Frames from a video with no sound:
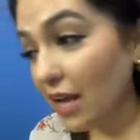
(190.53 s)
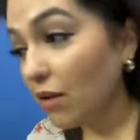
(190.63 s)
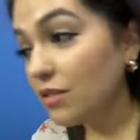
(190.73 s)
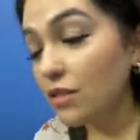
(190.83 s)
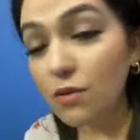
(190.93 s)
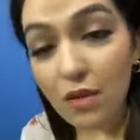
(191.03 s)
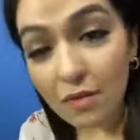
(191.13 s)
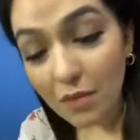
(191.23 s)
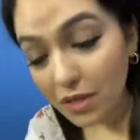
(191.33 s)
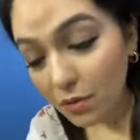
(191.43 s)
also,
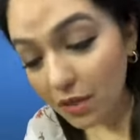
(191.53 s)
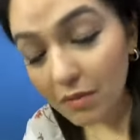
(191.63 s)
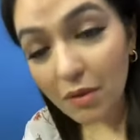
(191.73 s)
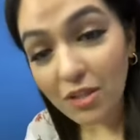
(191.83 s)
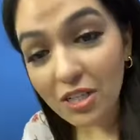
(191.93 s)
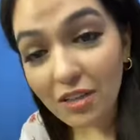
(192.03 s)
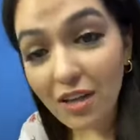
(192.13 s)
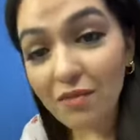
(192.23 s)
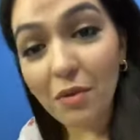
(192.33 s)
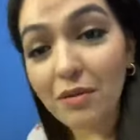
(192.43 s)
I know we're going to be watching a
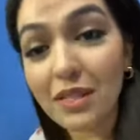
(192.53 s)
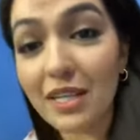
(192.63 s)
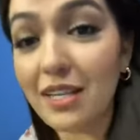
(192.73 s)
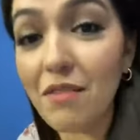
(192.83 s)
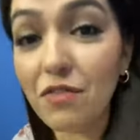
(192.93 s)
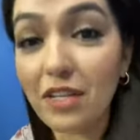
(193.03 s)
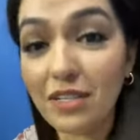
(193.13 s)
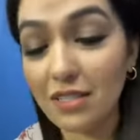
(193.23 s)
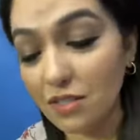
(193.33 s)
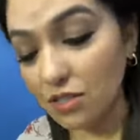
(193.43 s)
lot of probably like
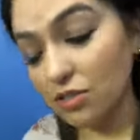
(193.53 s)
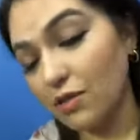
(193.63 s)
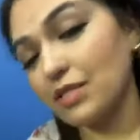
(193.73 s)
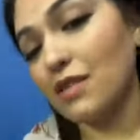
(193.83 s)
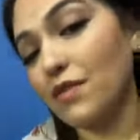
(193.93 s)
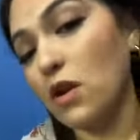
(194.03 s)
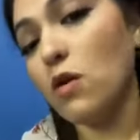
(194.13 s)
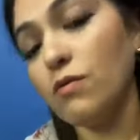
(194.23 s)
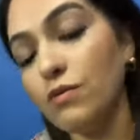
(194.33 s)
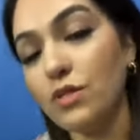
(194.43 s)
Netflix and just doing stuff at
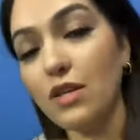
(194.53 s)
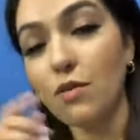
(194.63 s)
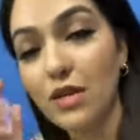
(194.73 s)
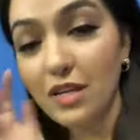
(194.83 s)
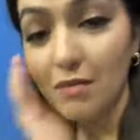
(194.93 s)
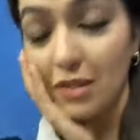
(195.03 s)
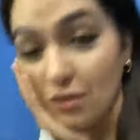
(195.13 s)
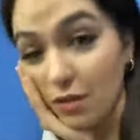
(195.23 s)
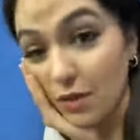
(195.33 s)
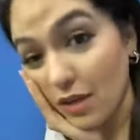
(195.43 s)
home. So like, what are you gonna be
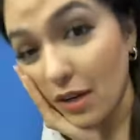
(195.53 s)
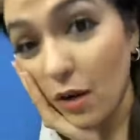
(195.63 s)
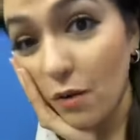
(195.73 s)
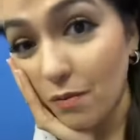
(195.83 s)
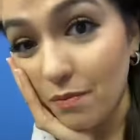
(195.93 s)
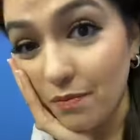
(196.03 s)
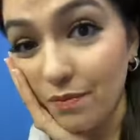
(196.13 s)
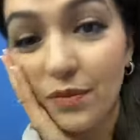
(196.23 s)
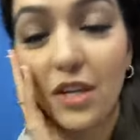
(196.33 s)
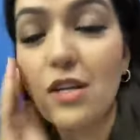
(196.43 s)
doing when you're at home?
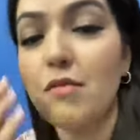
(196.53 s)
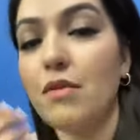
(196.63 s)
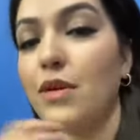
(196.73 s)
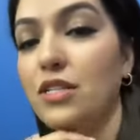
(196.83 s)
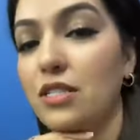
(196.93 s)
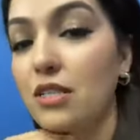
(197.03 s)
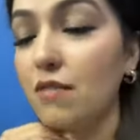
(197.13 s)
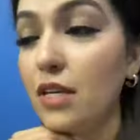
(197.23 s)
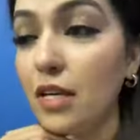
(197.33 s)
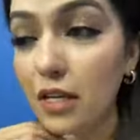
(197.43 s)
Are you gonna be watching
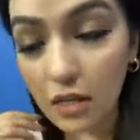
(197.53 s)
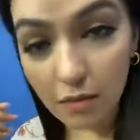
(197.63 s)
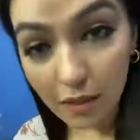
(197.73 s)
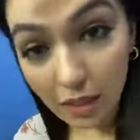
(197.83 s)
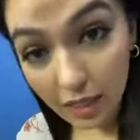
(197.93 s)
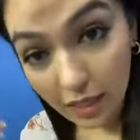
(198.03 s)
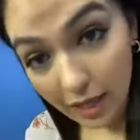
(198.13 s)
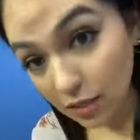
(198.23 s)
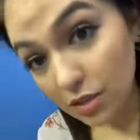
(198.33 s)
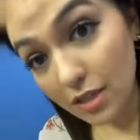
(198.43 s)
TV? Are you gonna be like
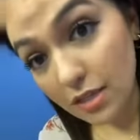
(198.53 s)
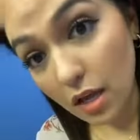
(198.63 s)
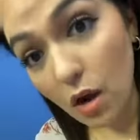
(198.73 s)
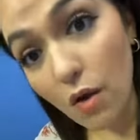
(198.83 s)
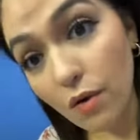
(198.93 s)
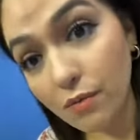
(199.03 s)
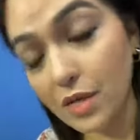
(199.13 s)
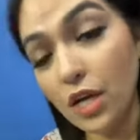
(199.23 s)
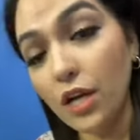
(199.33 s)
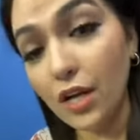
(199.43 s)
exercising at home?
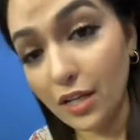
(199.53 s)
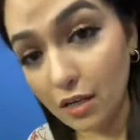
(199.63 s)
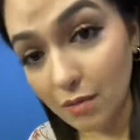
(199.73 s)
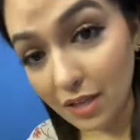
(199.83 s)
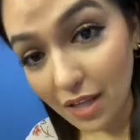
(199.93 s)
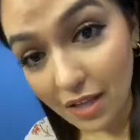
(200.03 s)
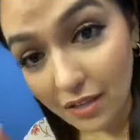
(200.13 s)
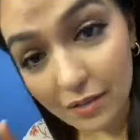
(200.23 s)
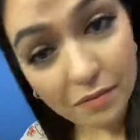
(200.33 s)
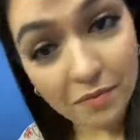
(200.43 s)
Are you gonna be like,